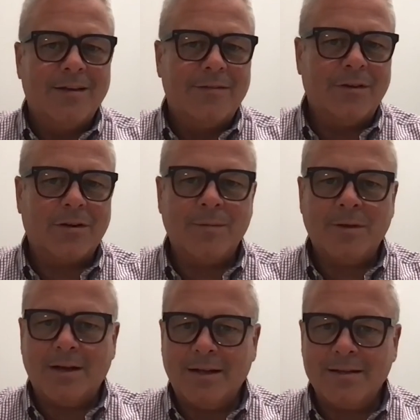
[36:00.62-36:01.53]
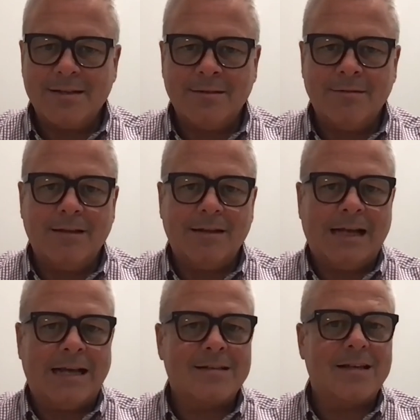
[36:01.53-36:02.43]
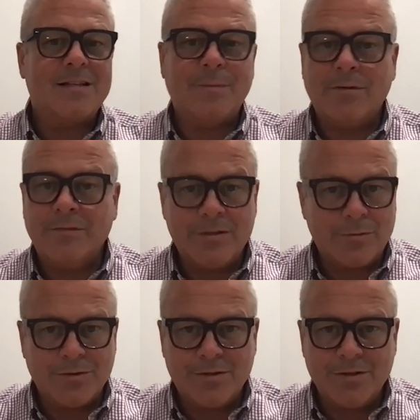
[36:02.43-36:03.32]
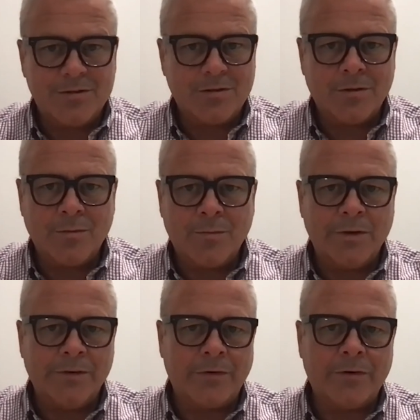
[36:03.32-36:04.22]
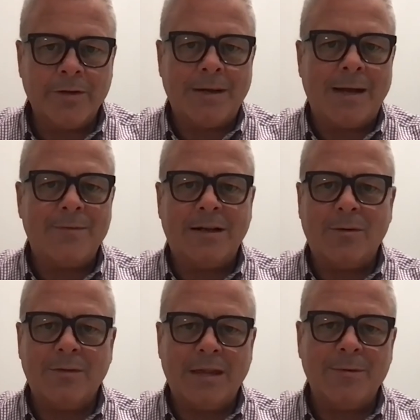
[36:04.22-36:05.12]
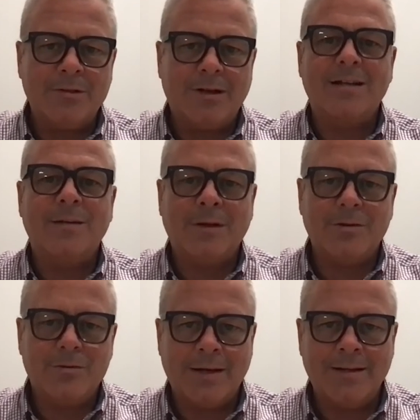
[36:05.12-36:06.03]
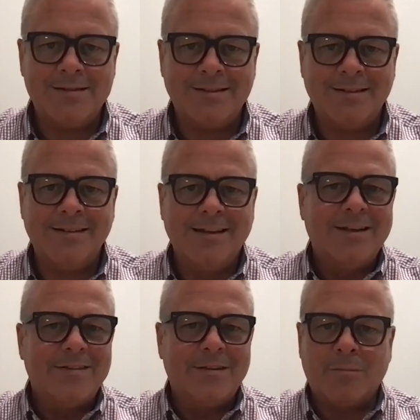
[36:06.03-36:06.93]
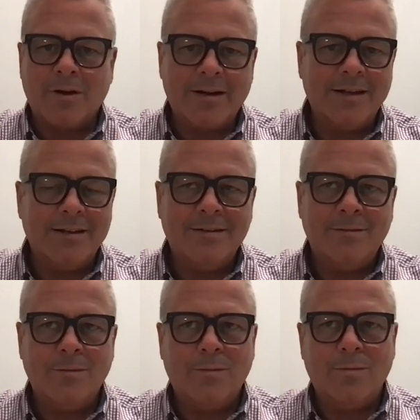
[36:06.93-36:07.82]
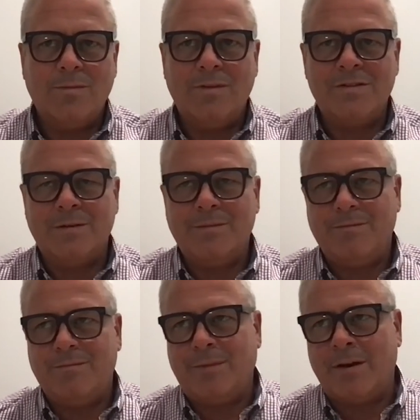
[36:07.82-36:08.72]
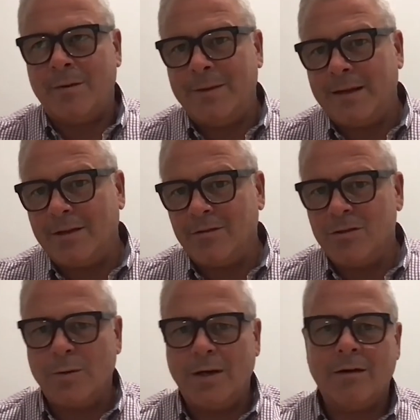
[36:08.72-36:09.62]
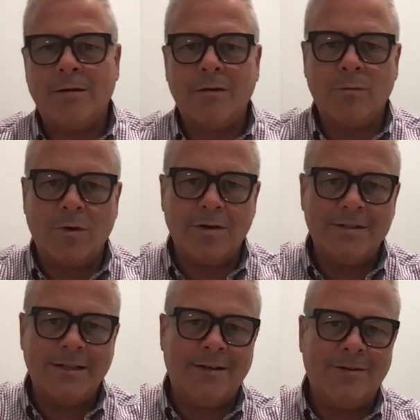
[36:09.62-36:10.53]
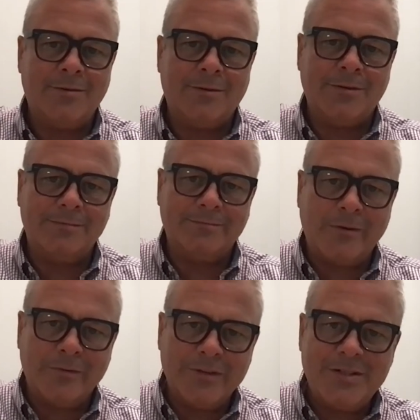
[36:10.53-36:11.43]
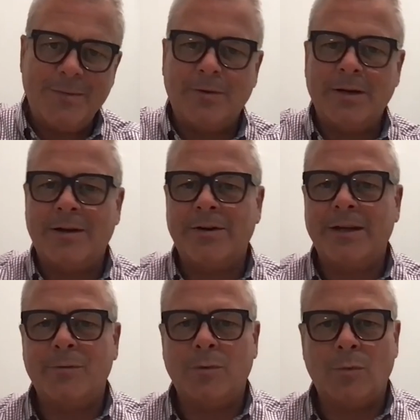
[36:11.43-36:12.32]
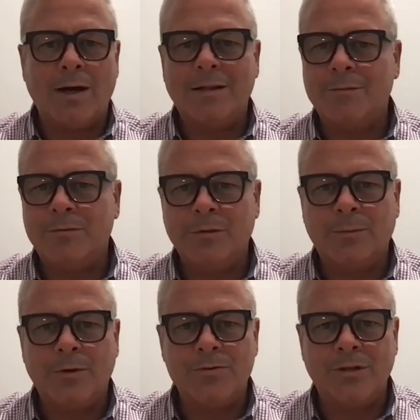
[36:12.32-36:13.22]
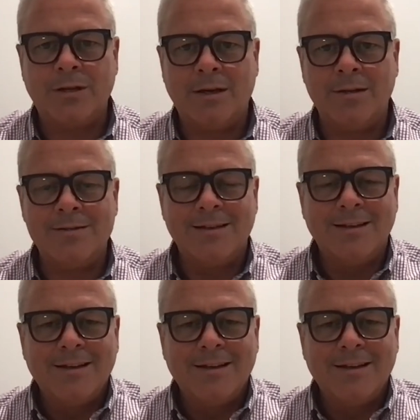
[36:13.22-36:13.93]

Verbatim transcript: they'll come to us and ask us about resources, or we've already mapped it out with them and talked about trends in the market. And is it better to be in Kendall Square, out in Watertown, or over in the Seaport area? And we'll walk them through the pros and cons